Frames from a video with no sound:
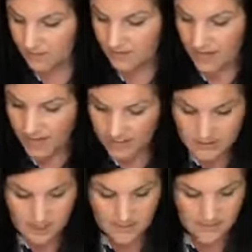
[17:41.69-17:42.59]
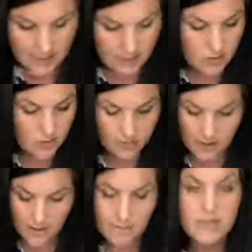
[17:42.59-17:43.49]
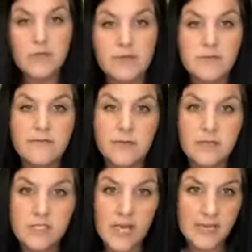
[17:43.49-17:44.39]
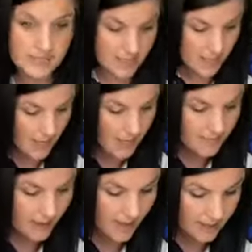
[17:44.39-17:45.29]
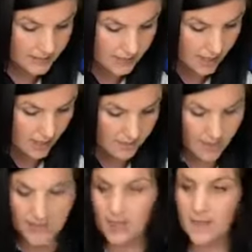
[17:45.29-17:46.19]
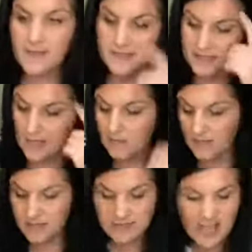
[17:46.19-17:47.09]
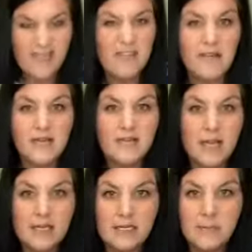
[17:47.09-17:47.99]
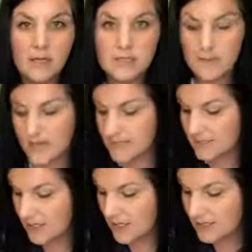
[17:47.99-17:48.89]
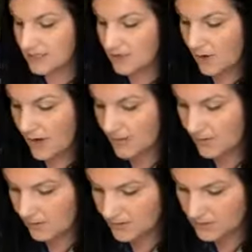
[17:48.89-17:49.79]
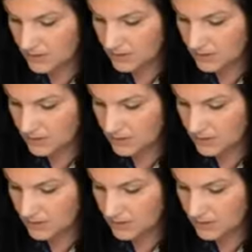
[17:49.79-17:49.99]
flag type thing, you could probably use a full jazzy, but I cut these down because I have a very kind of small space. So I'm going